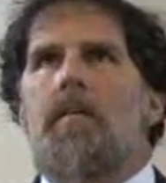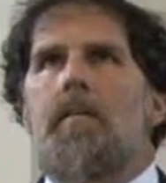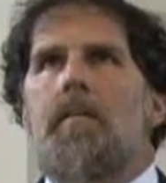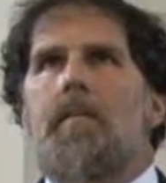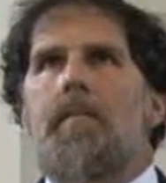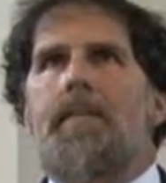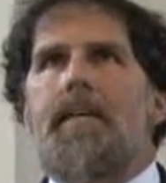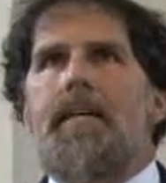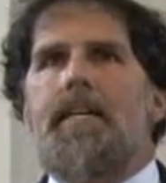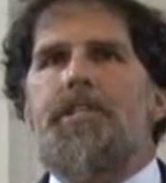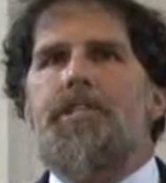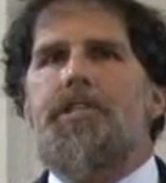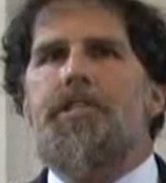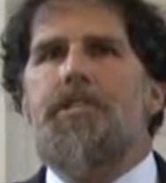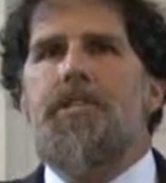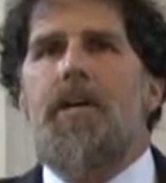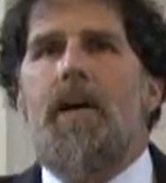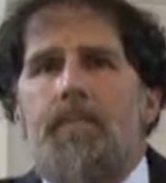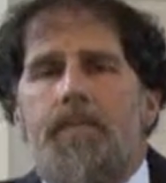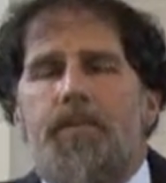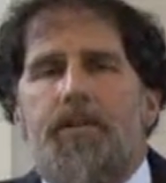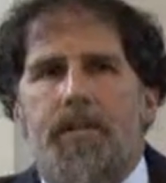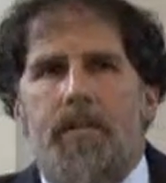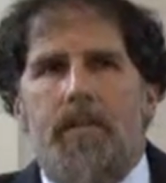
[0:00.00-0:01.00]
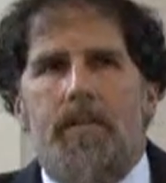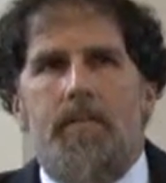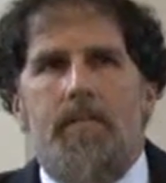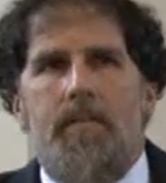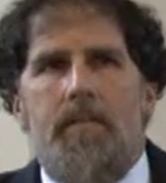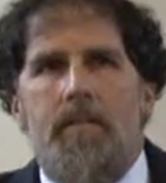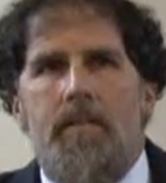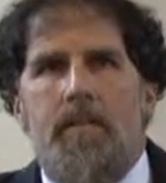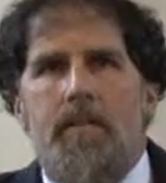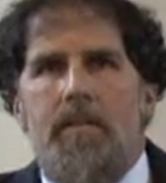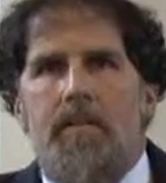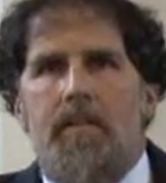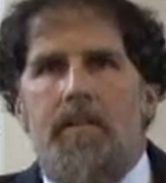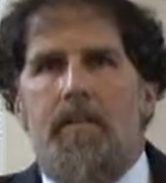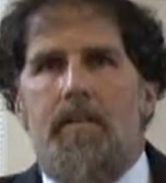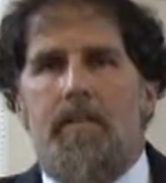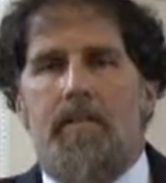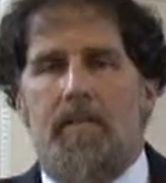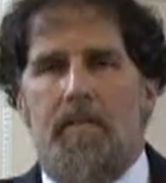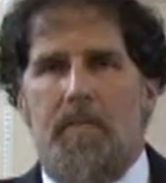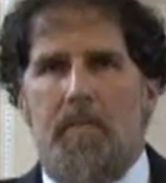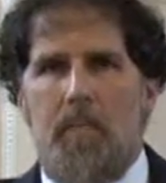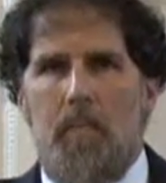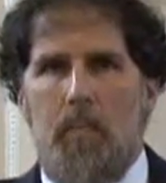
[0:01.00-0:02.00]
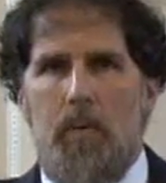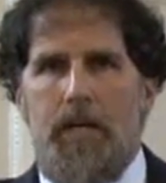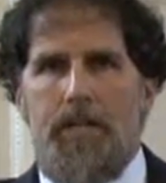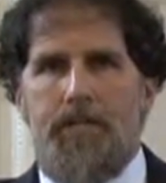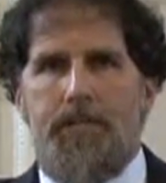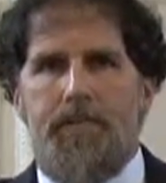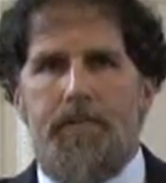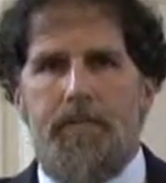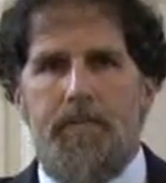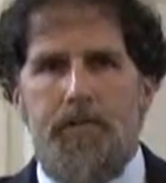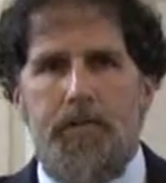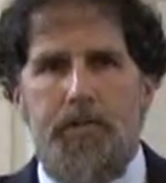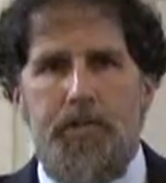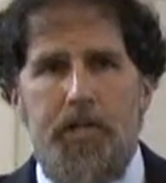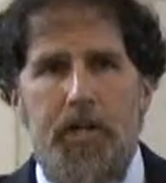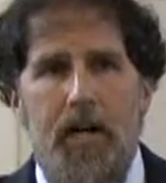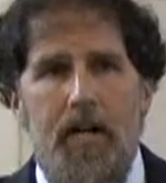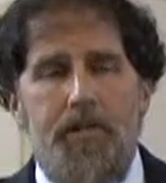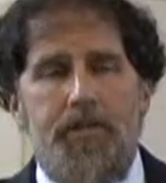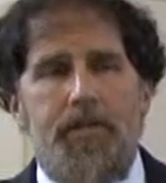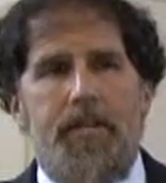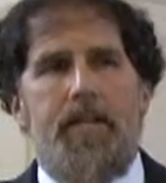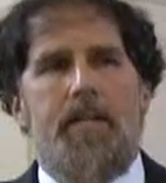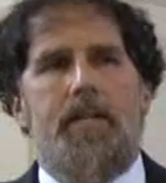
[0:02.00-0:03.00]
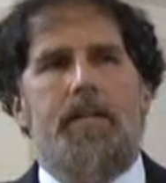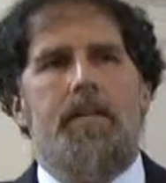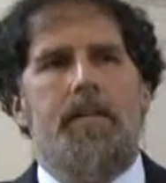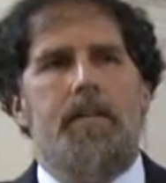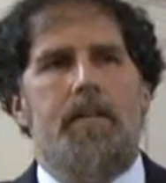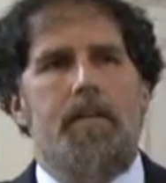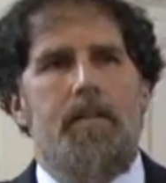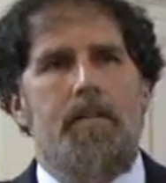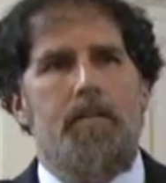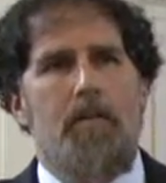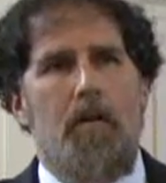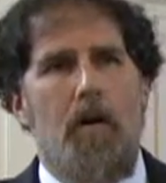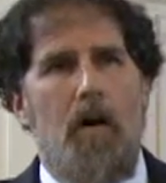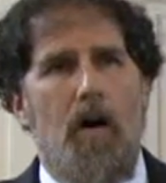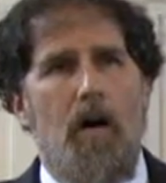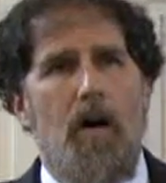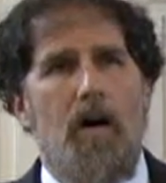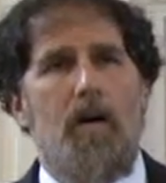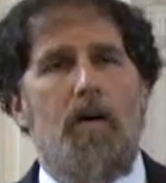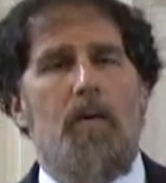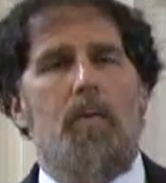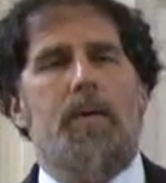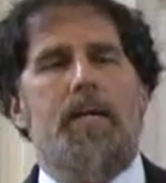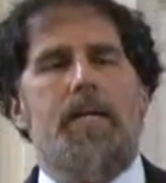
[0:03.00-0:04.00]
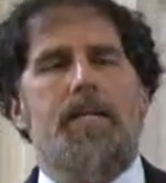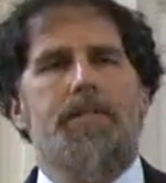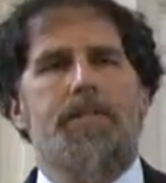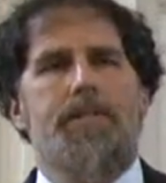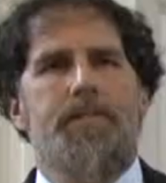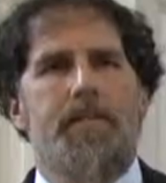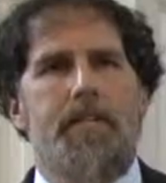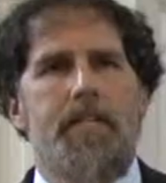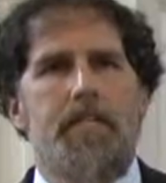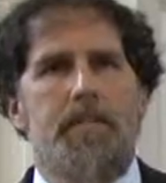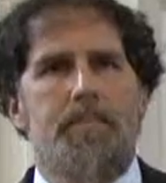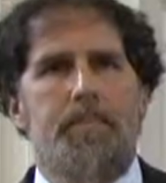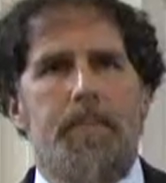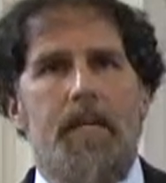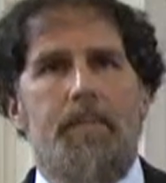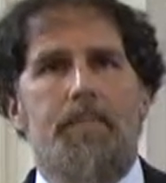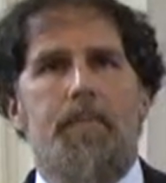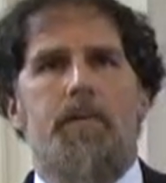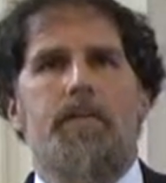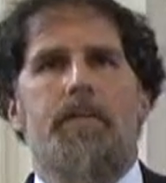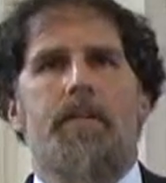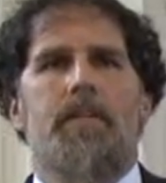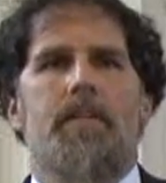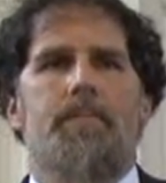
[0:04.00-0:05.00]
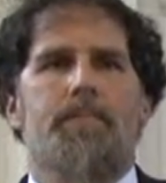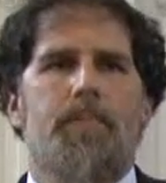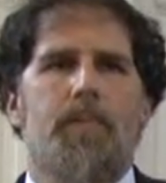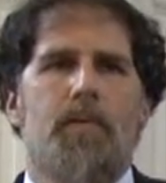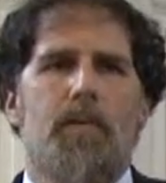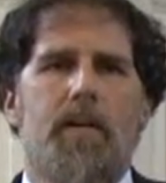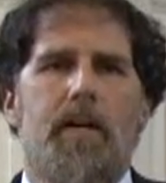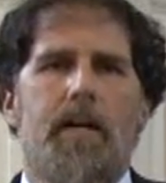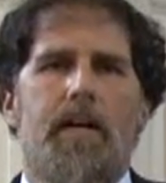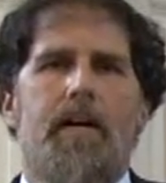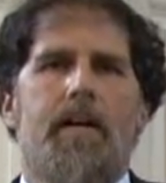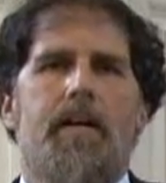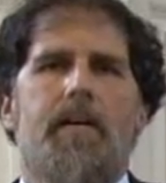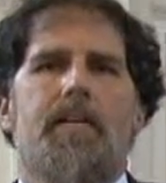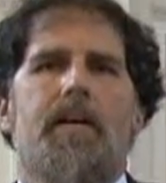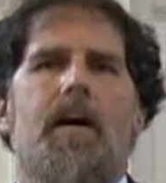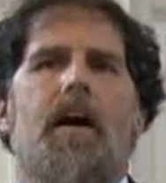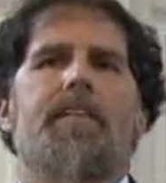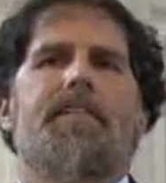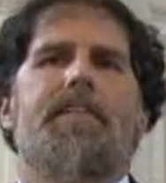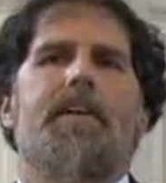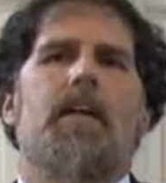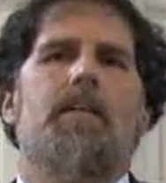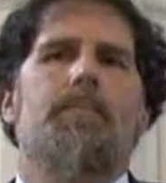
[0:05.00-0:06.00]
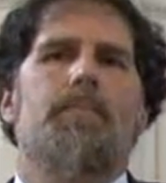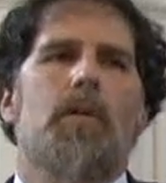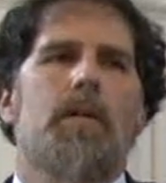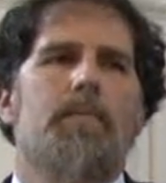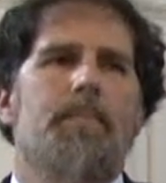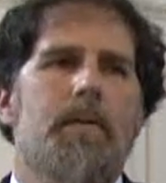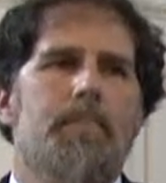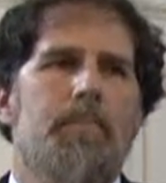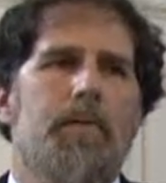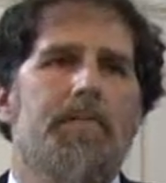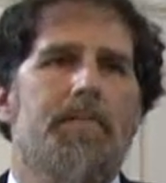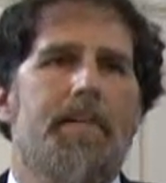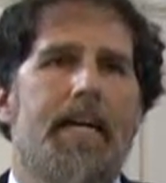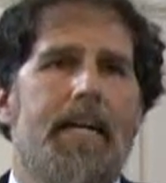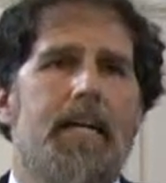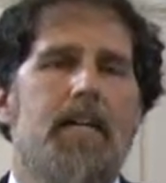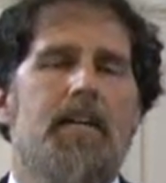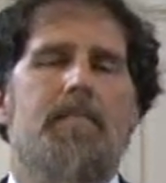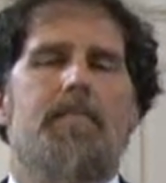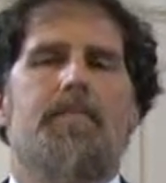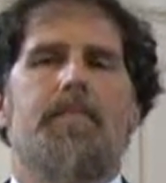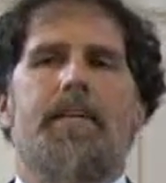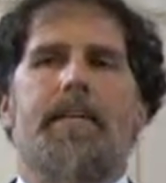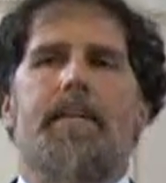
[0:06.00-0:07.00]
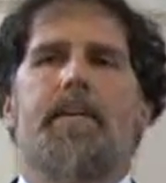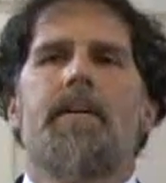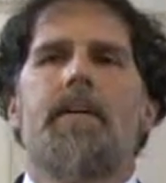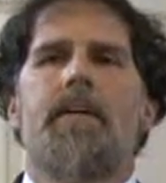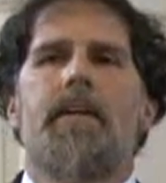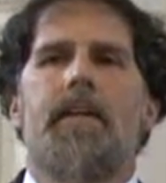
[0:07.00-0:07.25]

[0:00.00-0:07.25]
the assumption was judging always these people the unemployed people negatively,